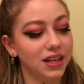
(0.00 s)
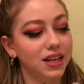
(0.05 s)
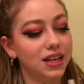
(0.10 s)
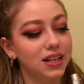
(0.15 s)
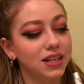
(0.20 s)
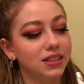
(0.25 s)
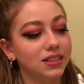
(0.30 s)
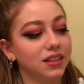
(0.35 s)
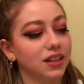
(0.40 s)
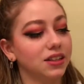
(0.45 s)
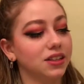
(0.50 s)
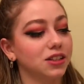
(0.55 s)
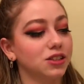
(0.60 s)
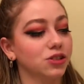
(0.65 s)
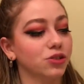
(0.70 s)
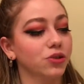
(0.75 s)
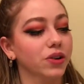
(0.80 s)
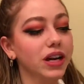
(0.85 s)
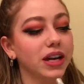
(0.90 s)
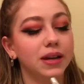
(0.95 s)
It's got this
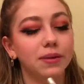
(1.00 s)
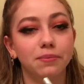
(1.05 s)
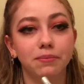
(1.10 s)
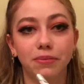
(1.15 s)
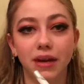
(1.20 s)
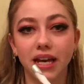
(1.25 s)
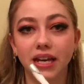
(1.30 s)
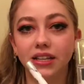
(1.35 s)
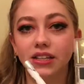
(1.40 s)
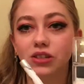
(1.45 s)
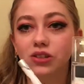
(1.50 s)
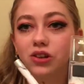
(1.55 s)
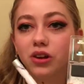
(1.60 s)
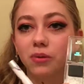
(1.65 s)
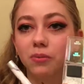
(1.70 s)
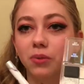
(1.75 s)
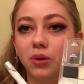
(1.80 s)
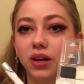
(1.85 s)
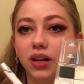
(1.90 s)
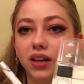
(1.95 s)
great base you can
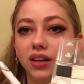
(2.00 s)
put